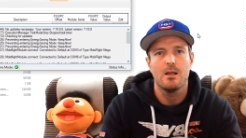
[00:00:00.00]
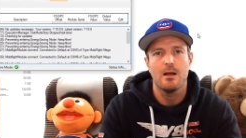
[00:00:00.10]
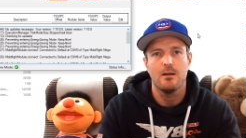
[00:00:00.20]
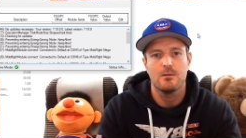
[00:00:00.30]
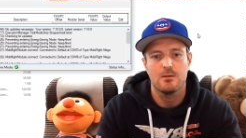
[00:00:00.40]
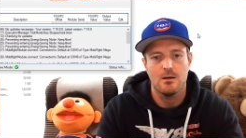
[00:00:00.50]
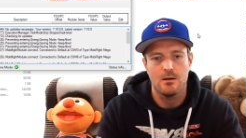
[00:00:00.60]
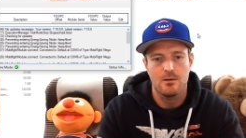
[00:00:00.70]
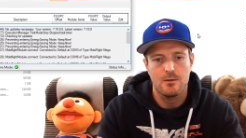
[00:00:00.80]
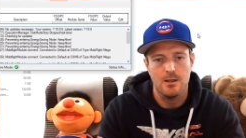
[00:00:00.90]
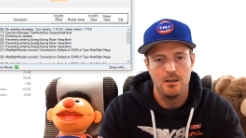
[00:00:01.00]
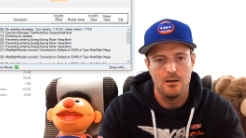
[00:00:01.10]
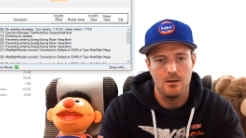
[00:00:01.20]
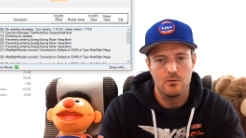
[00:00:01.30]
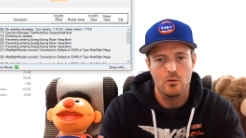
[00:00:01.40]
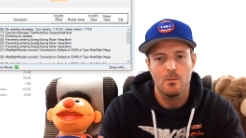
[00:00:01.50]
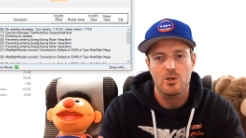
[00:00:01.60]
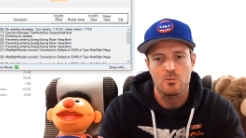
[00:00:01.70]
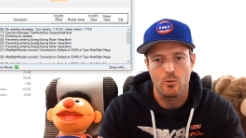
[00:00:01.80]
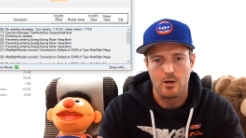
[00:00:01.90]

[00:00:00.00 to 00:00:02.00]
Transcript: nice uh, thing and so much more